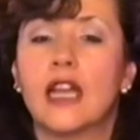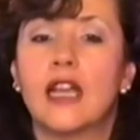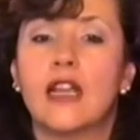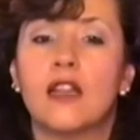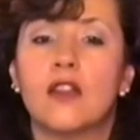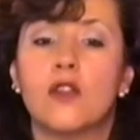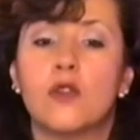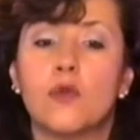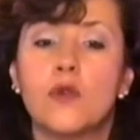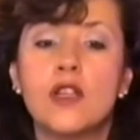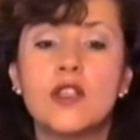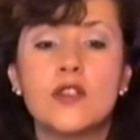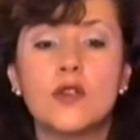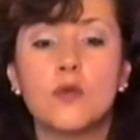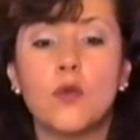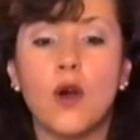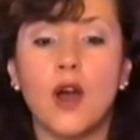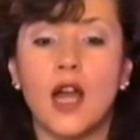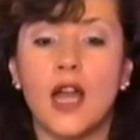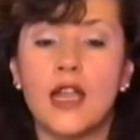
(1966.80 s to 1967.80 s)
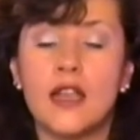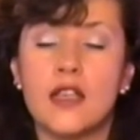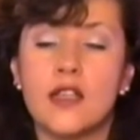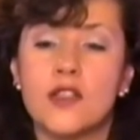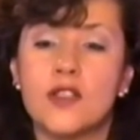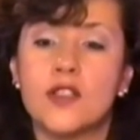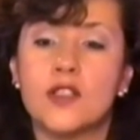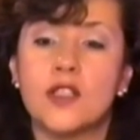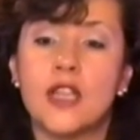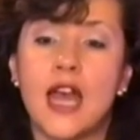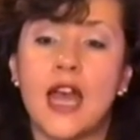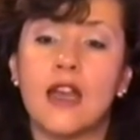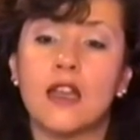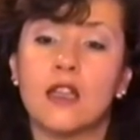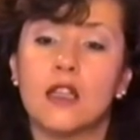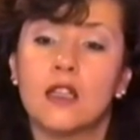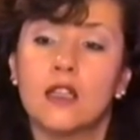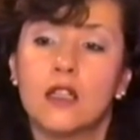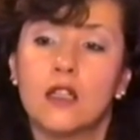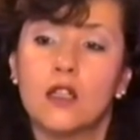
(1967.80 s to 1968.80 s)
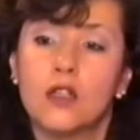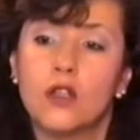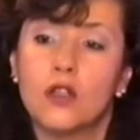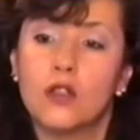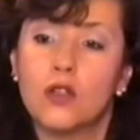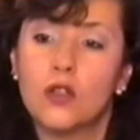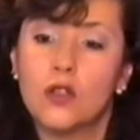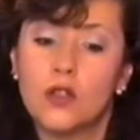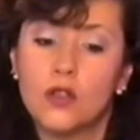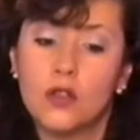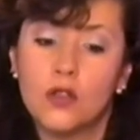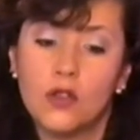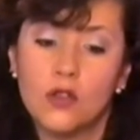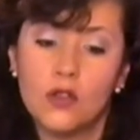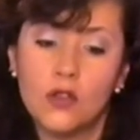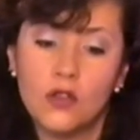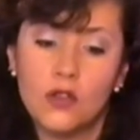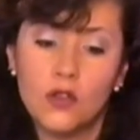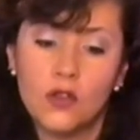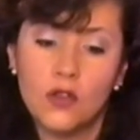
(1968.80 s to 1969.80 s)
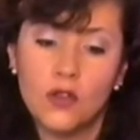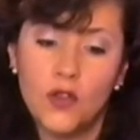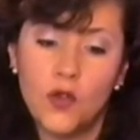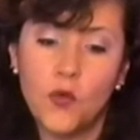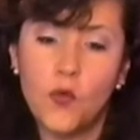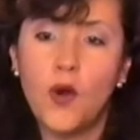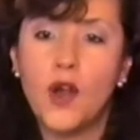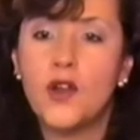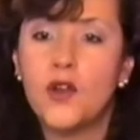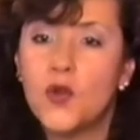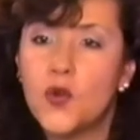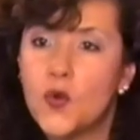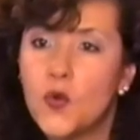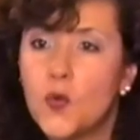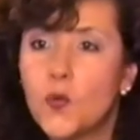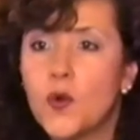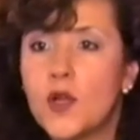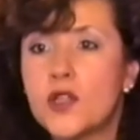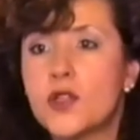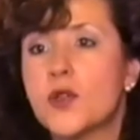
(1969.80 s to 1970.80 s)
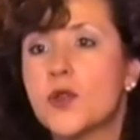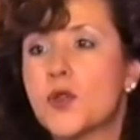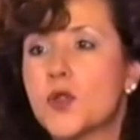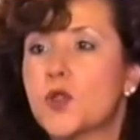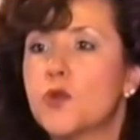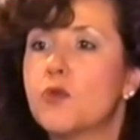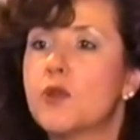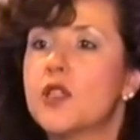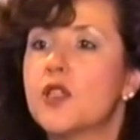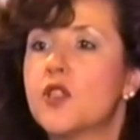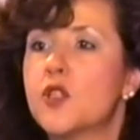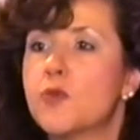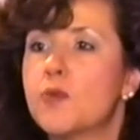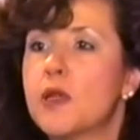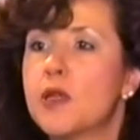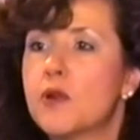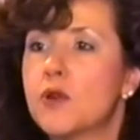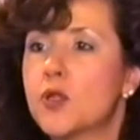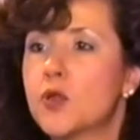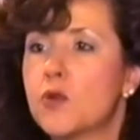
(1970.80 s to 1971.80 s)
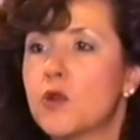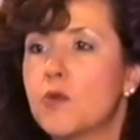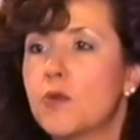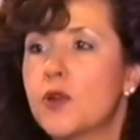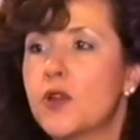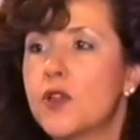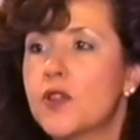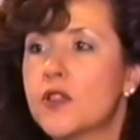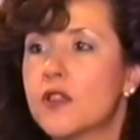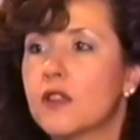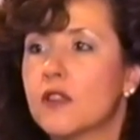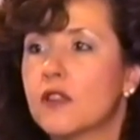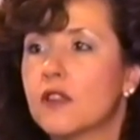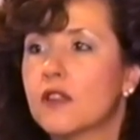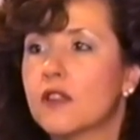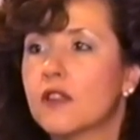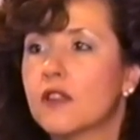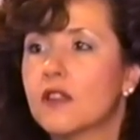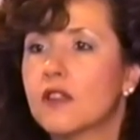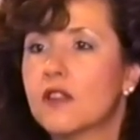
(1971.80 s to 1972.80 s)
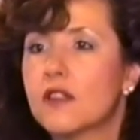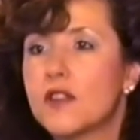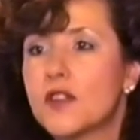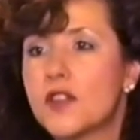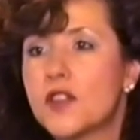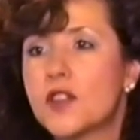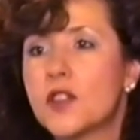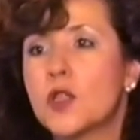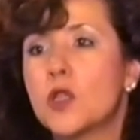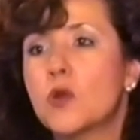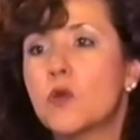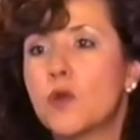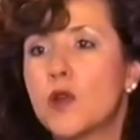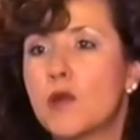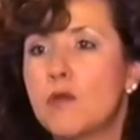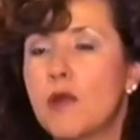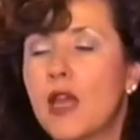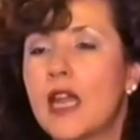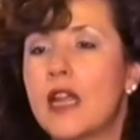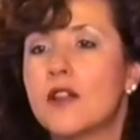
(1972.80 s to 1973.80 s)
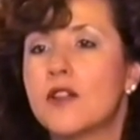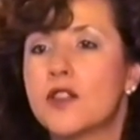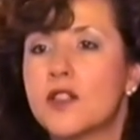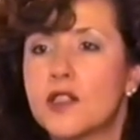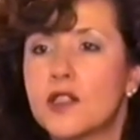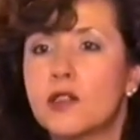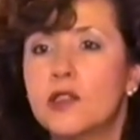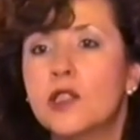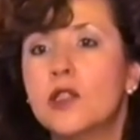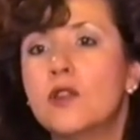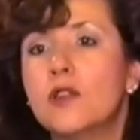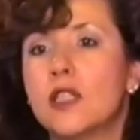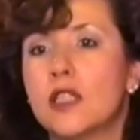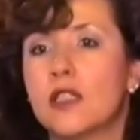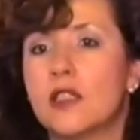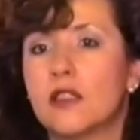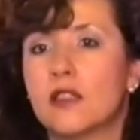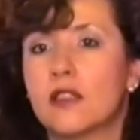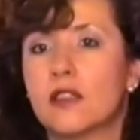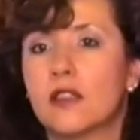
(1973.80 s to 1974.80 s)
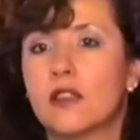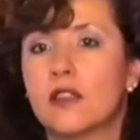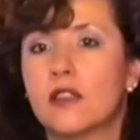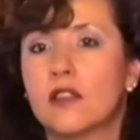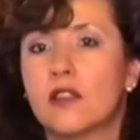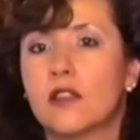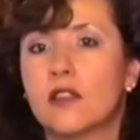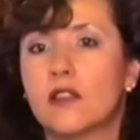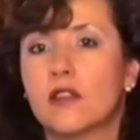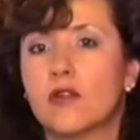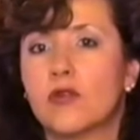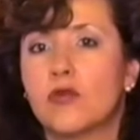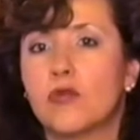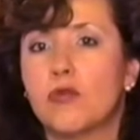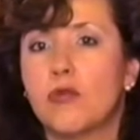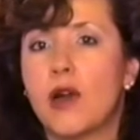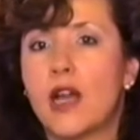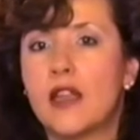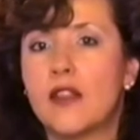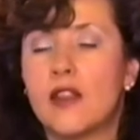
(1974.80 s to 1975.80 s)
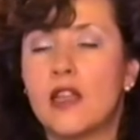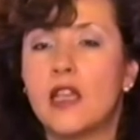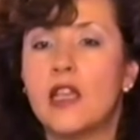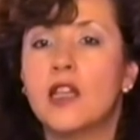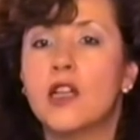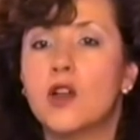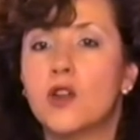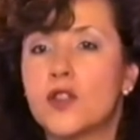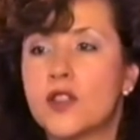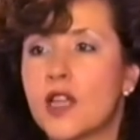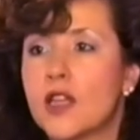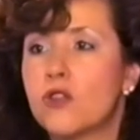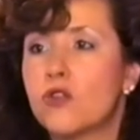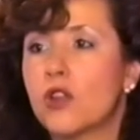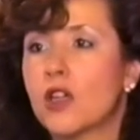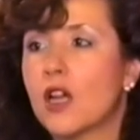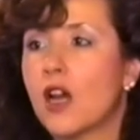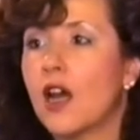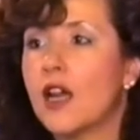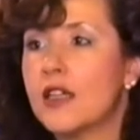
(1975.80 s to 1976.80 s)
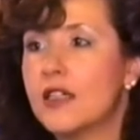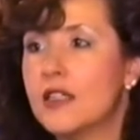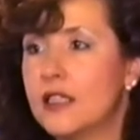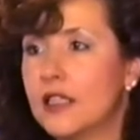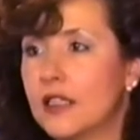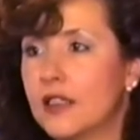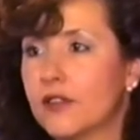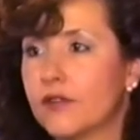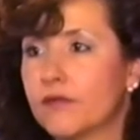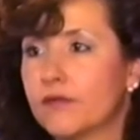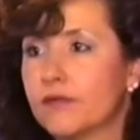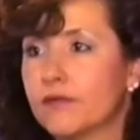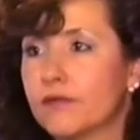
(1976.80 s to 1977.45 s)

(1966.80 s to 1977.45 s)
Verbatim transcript: And the reason why is that the one who wishes to be a spiritual person still remains deluded by the egocentric idea.